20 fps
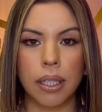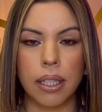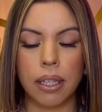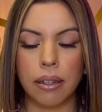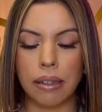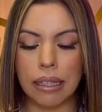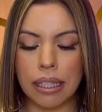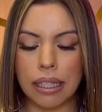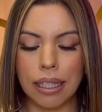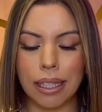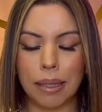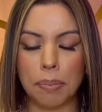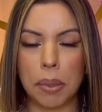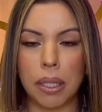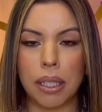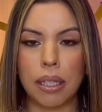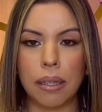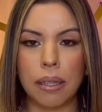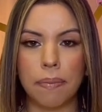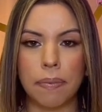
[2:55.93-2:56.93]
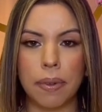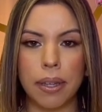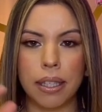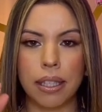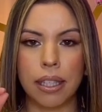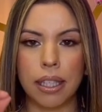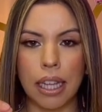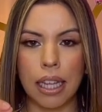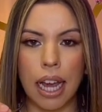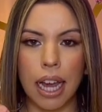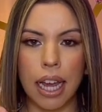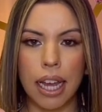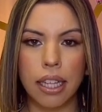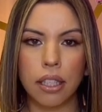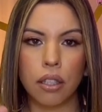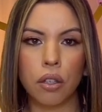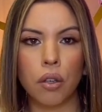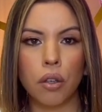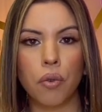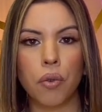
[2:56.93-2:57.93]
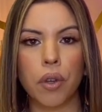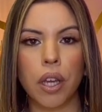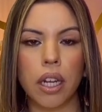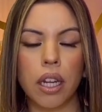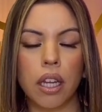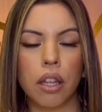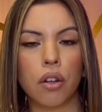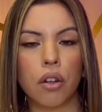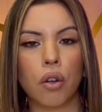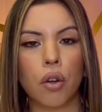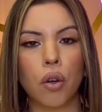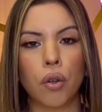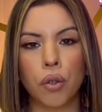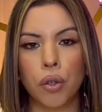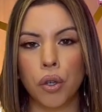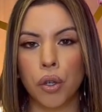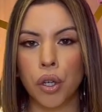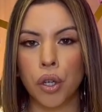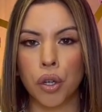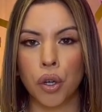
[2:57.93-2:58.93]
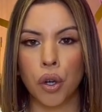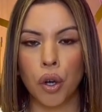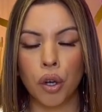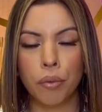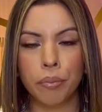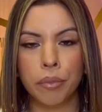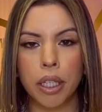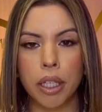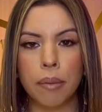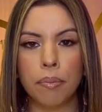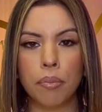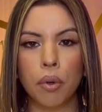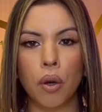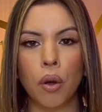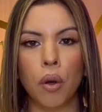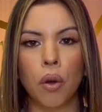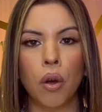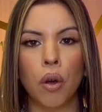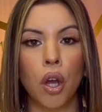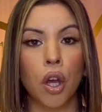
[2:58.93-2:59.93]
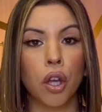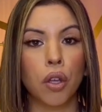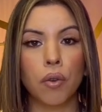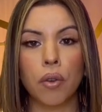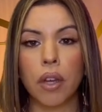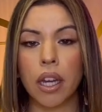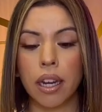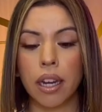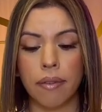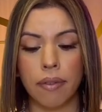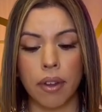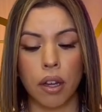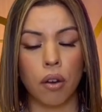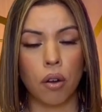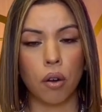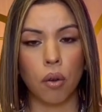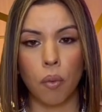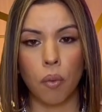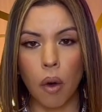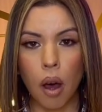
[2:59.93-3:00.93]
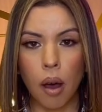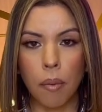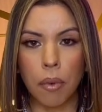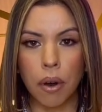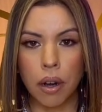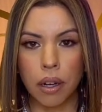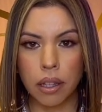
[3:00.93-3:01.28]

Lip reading: There is a specific size, so you can either go to your Home Depot, you can even go to Walmart.